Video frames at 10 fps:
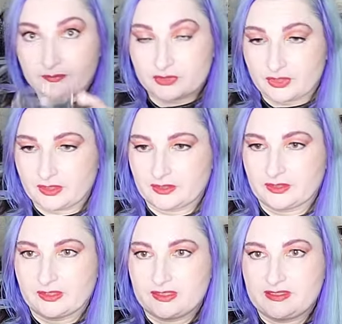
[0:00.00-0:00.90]
just gonna
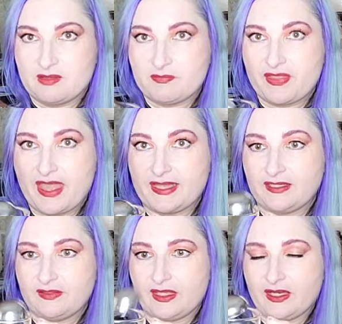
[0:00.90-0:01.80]
dump that
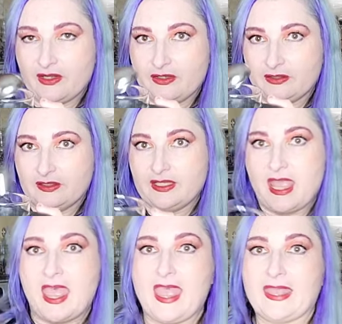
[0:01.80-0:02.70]
in there
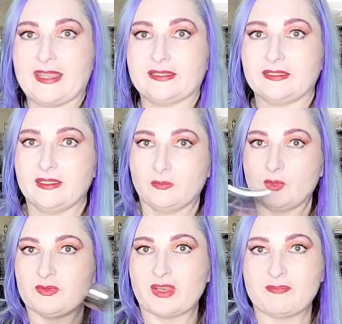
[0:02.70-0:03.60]
and
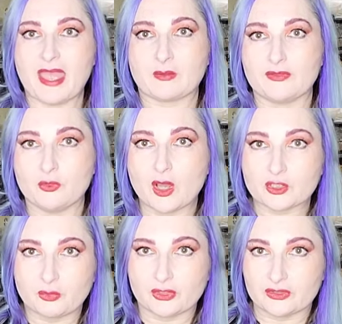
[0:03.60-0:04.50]
we'll be right back when the water